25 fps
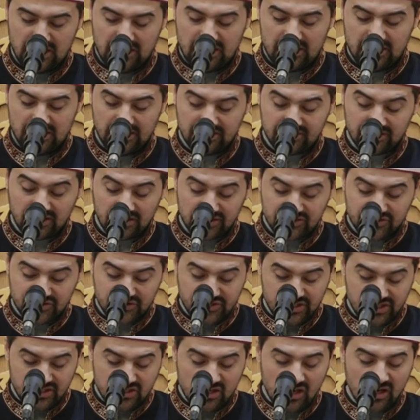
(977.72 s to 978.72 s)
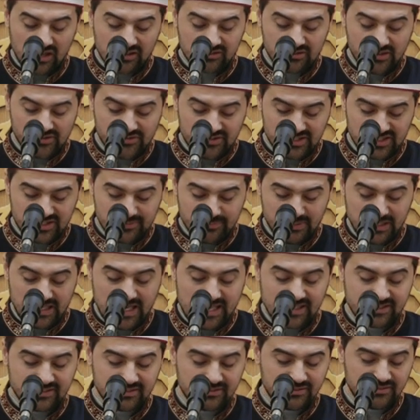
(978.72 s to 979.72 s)
Let us regard these
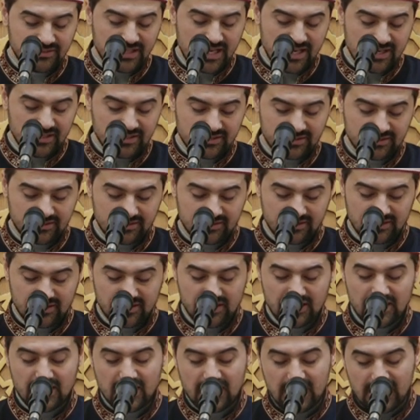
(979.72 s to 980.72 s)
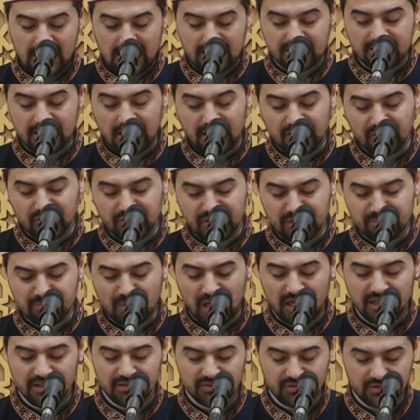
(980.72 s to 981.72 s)
blessed days as a
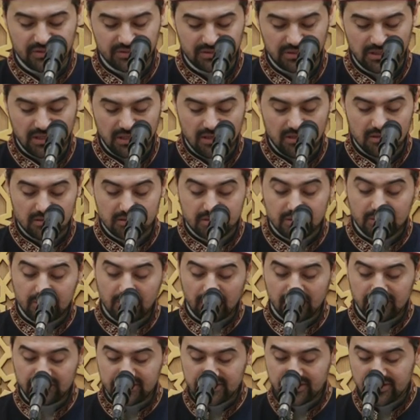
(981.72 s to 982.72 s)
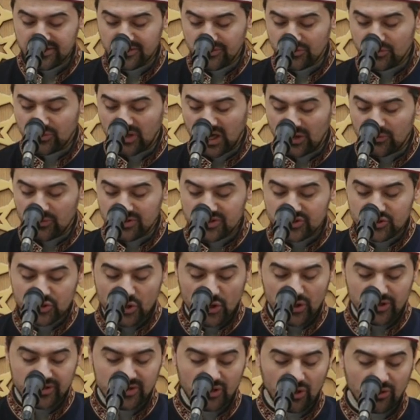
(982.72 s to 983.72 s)
reminder to continue our
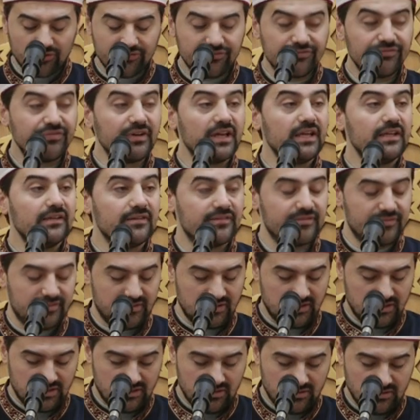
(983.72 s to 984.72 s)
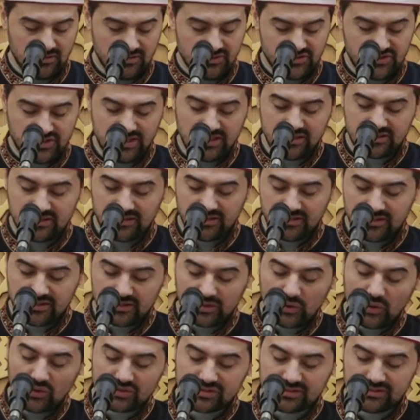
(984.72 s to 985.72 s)
journey of faith, seeking
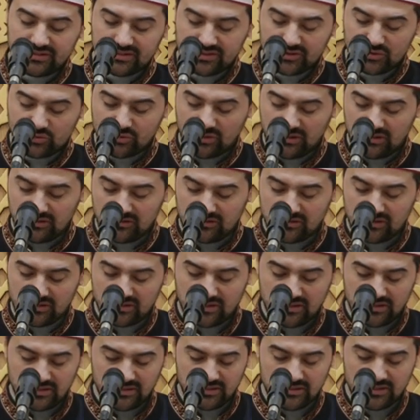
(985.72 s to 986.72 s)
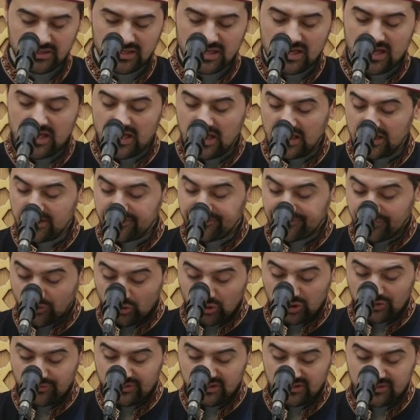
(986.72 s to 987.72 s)
closeness to Allah and
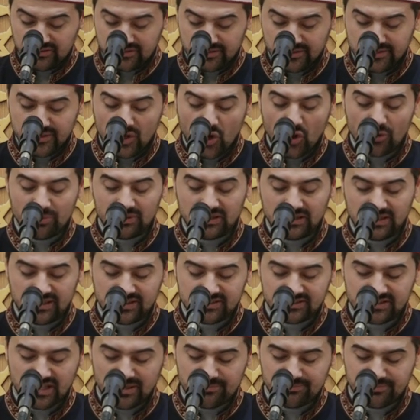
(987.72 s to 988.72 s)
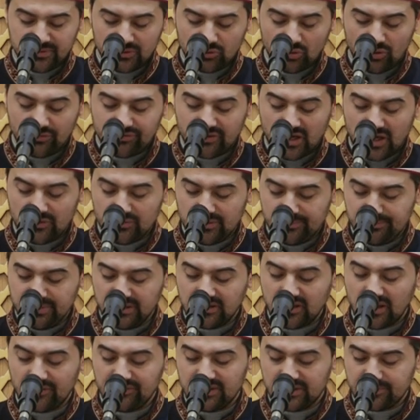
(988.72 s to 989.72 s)
following the noble example of our
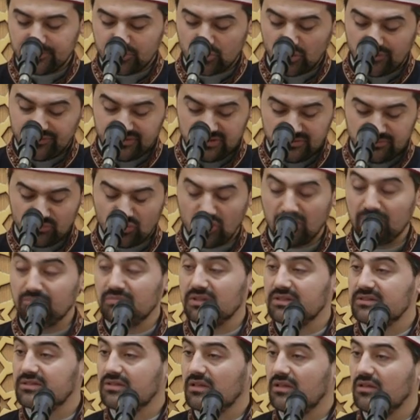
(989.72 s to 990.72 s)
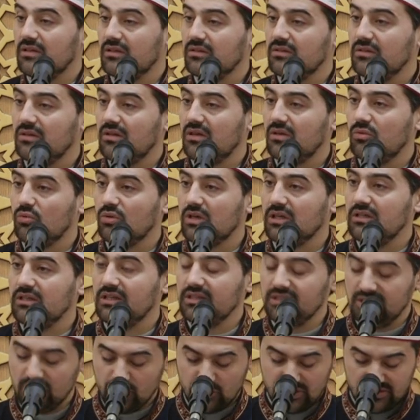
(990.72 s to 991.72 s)
beloved Prophet Muhammad sallallahu
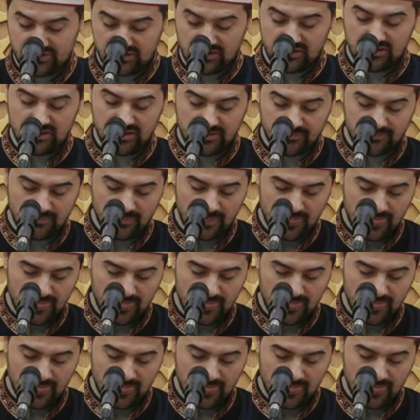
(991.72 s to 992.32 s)
alayhi wasallam.